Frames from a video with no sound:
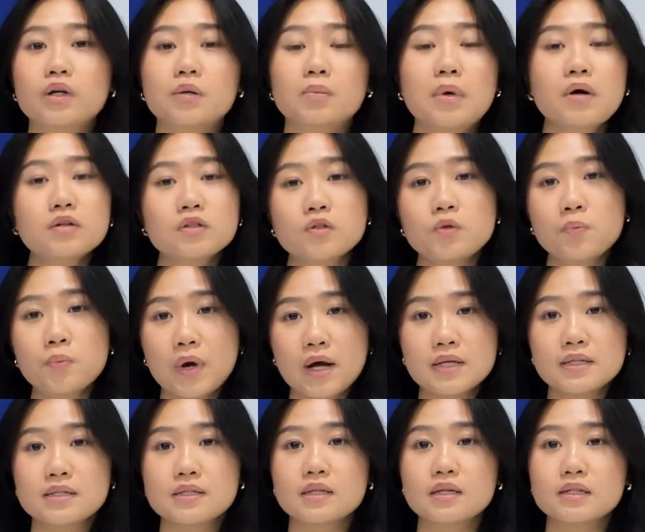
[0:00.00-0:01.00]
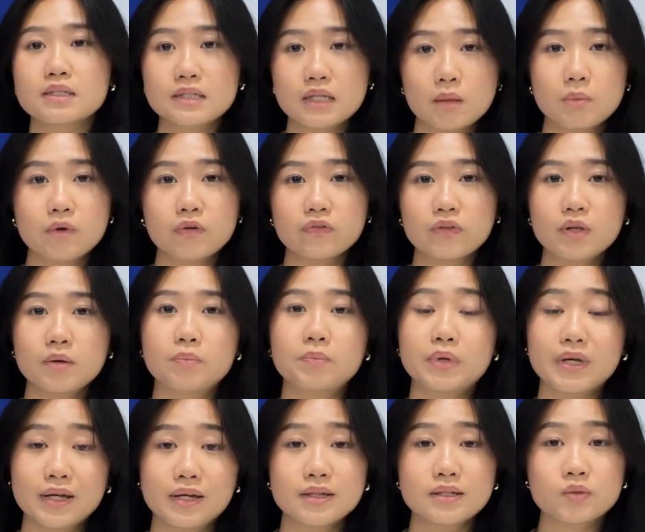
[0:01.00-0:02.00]
we're about to bust some of the
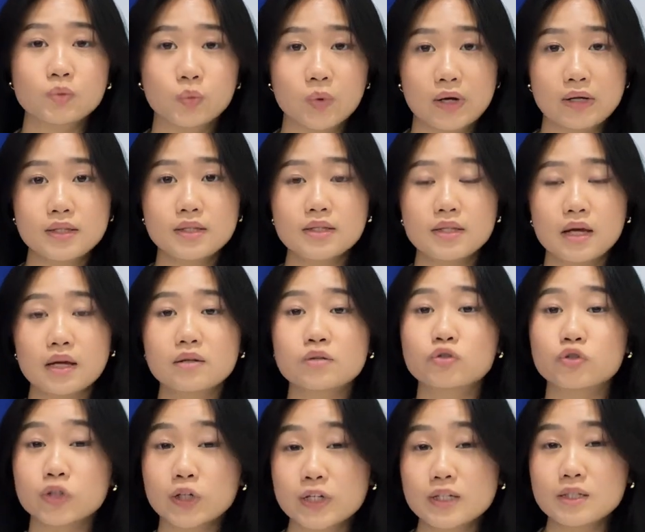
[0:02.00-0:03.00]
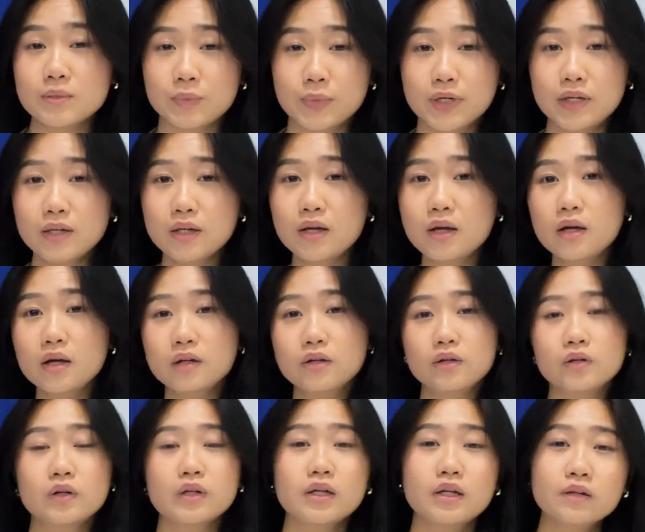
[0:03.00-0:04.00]
biggest ones, and trust me,
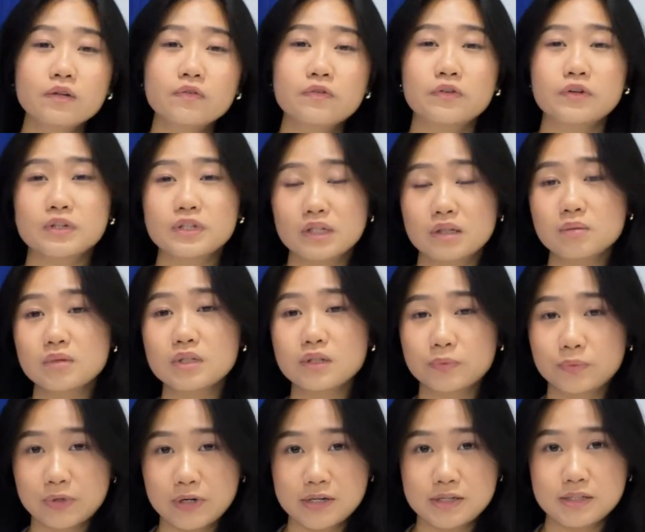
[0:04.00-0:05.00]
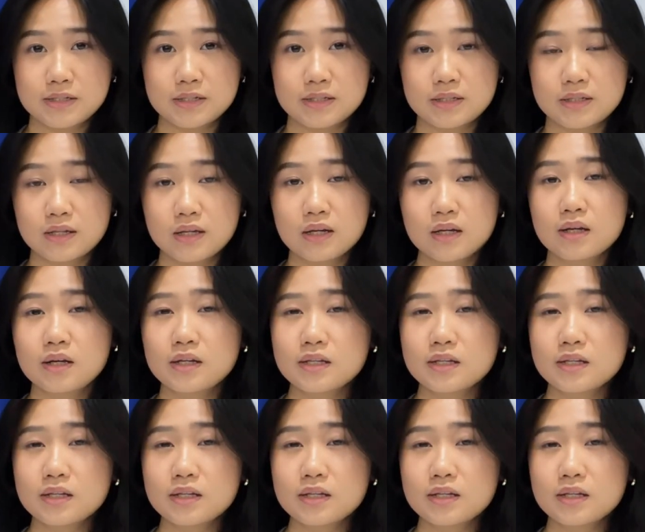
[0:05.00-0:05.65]
you're in for some surprises.